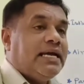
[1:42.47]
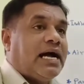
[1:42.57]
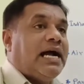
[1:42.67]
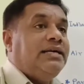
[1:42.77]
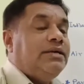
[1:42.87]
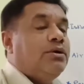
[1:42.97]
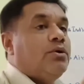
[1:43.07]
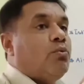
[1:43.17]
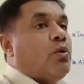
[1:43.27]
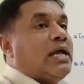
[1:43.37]
and
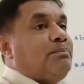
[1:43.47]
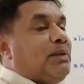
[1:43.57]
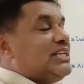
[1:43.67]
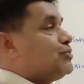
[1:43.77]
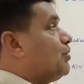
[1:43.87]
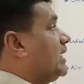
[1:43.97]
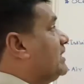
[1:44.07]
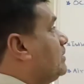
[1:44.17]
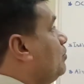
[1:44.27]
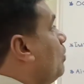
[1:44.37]
one place to
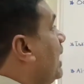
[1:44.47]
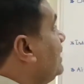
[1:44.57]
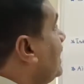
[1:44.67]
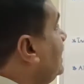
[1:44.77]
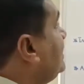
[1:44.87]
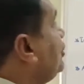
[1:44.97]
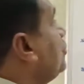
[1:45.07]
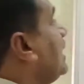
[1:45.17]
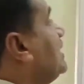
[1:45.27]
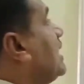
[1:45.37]
another, one country to
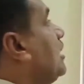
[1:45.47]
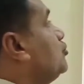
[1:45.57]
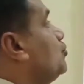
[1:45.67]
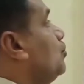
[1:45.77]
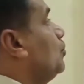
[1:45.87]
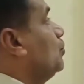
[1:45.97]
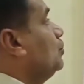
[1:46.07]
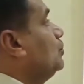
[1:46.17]
another also.